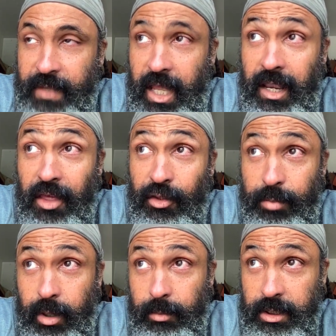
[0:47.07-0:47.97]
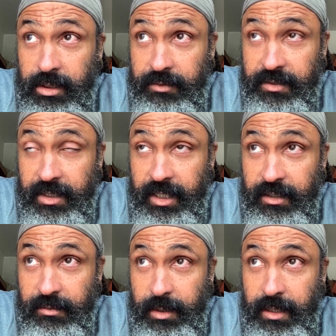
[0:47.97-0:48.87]
Another public service
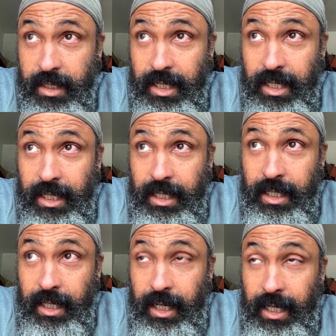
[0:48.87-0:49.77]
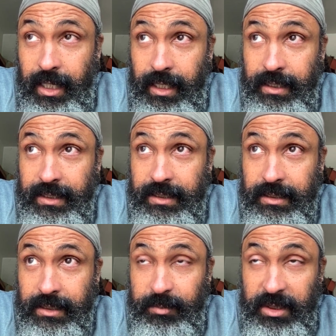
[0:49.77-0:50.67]
announcement. And this
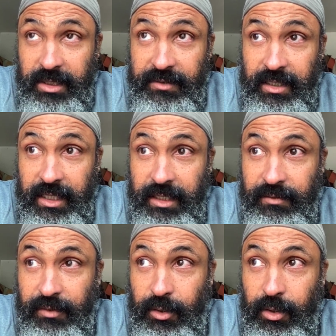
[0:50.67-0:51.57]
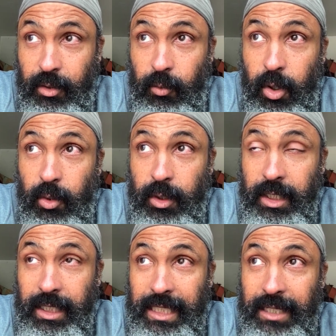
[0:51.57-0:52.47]
is specifically for woke
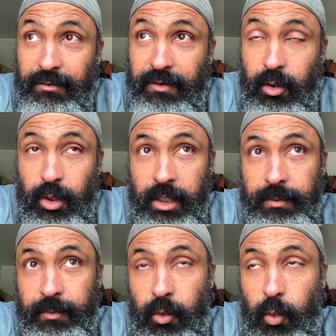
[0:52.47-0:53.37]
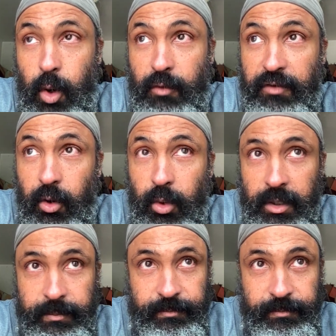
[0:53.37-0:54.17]
kinfolk. Woke folk.